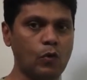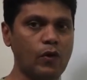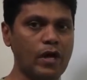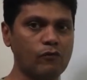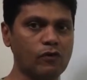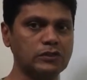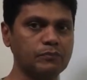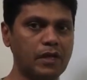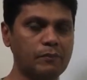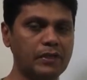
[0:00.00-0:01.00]
go and
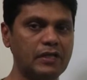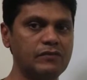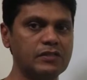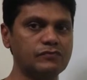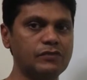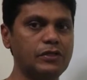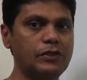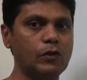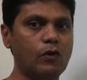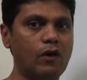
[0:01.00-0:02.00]
watch my previous
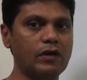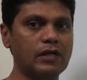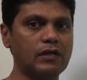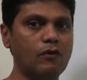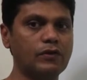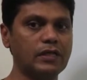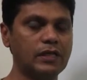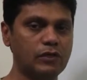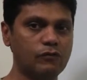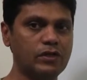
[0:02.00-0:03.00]
video on
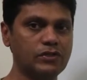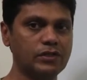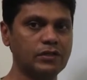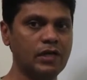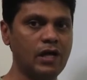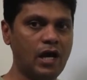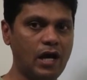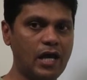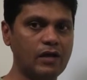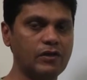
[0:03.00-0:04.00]
accounting equation.
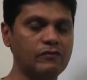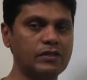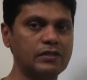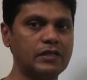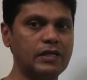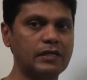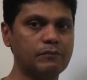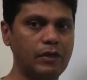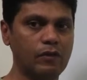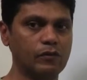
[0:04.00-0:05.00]
I have given the
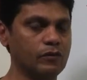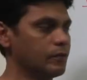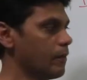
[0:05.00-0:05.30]
link below.